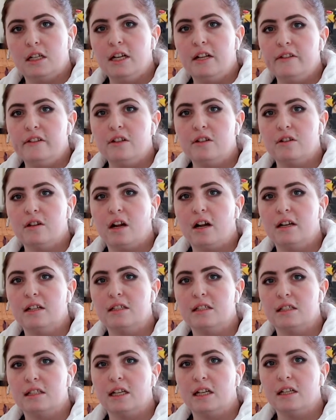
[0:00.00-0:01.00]
in the
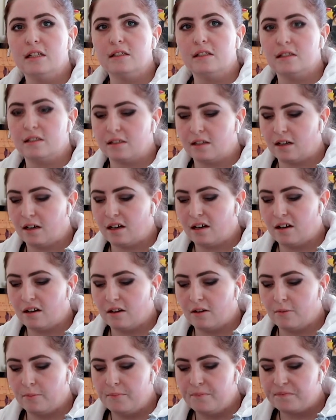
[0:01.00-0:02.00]
United States. Mm-hmm.
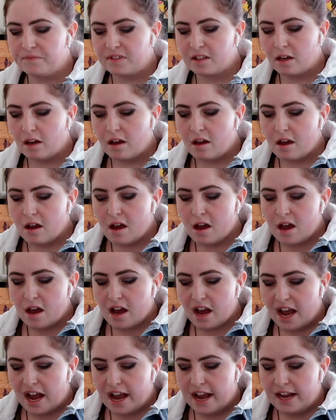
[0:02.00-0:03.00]
Um,
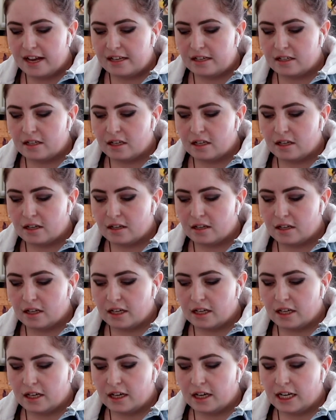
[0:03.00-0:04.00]
and
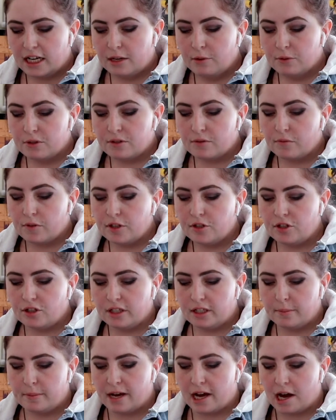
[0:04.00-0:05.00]
it was
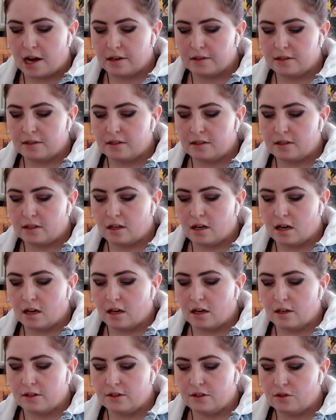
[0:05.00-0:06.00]
originally passed
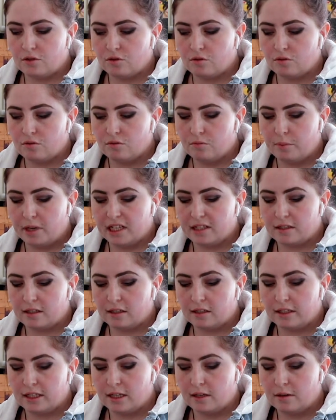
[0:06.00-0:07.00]
uh, to
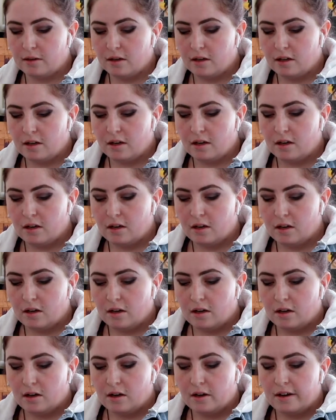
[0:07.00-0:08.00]
basically
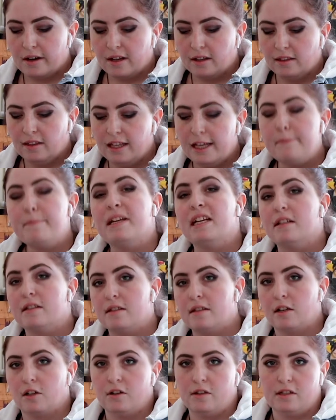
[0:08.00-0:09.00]

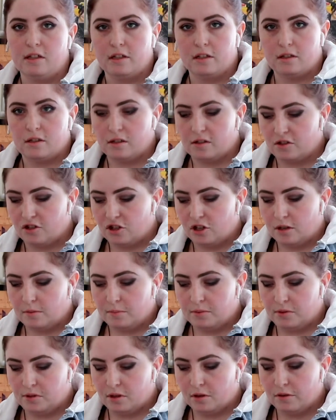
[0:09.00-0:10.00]
limit their
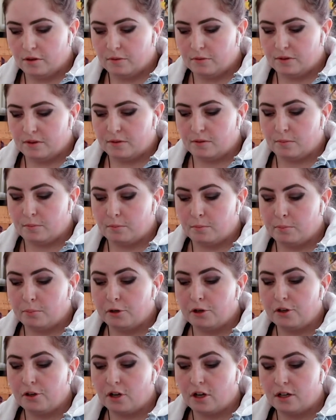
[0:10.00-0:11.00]
citizenship. So it was
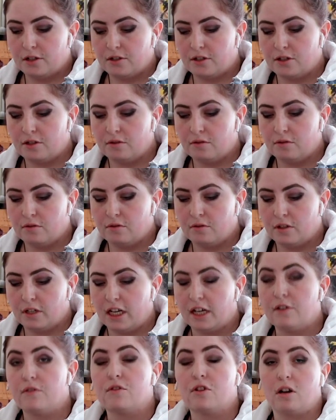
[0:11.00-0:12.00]
put on to
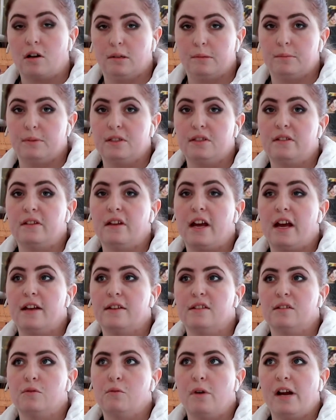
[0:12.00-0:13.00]
native tribes
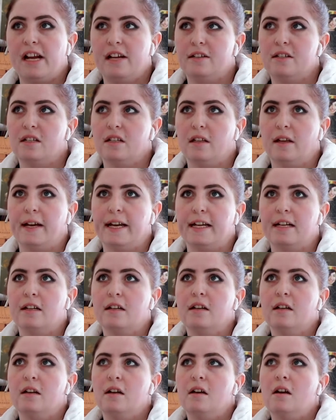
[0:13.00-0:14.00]
as a way to
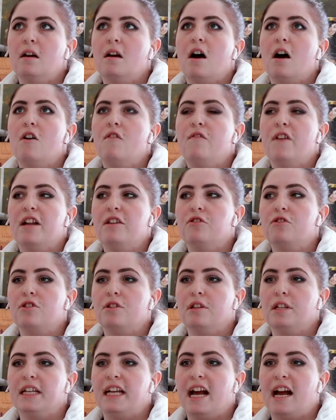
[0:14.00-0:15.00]
like
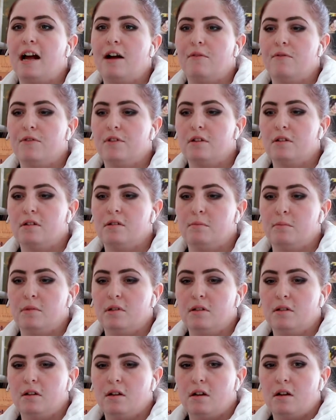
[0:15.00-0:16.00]
eventually have
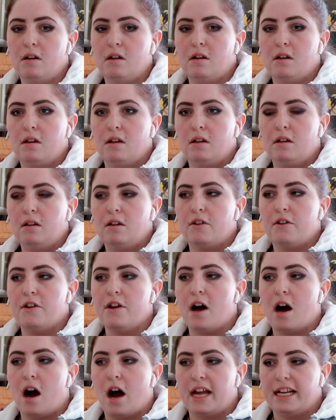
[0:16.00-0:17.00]
them
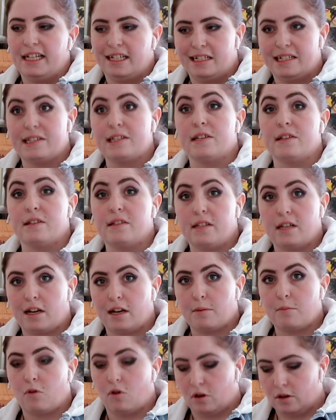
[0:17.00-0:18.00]
not exist
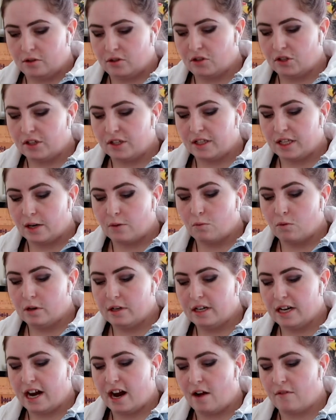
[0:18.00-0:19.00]
anymore so that they
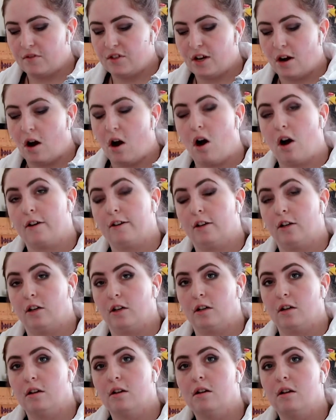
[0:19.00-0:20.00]
wouldn't have to
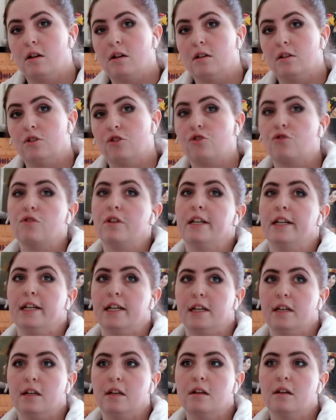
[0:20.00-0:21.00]
honor
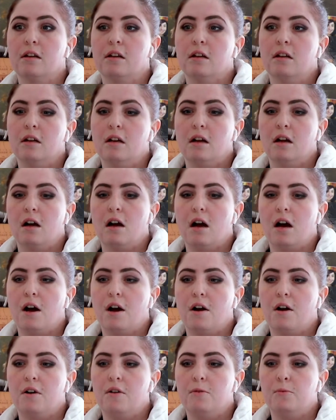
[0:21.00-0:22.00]
treaty
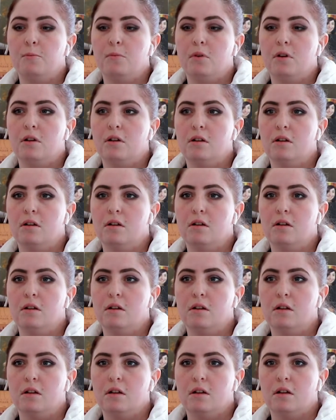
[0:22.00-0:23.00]
um,
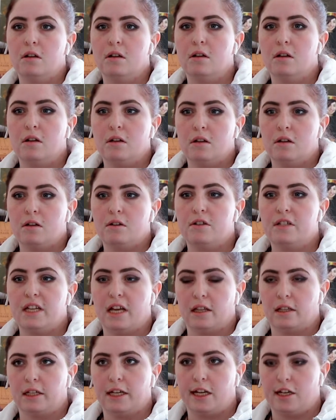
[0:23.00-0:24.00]
mm.
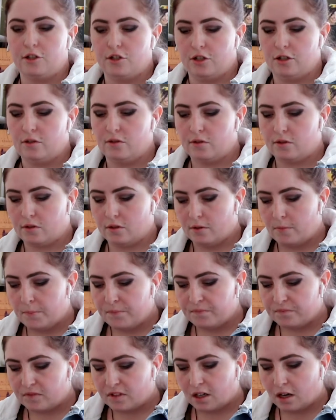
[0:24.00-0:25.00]
delegations.
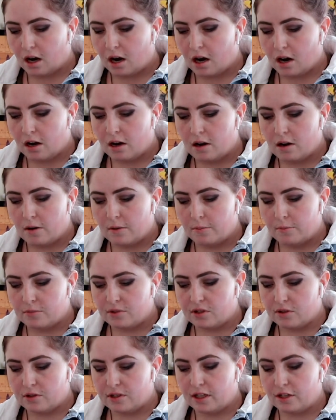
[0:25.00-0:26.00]

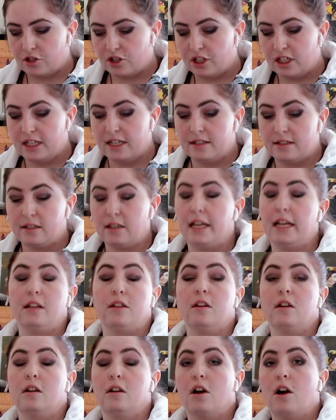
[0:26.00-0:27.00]
Um, so essentially, it's
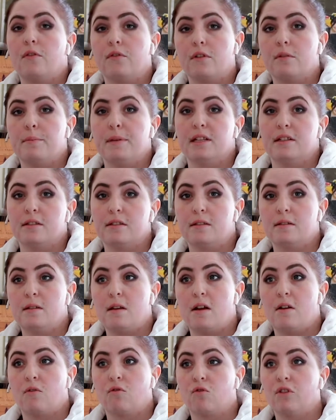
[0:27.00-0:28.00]
like the
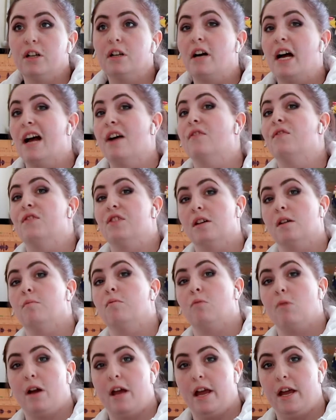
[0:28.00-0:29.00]
government's real effed
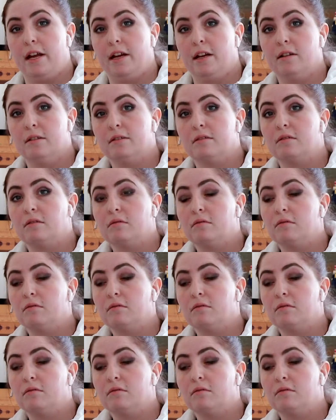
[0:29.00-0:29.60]
up way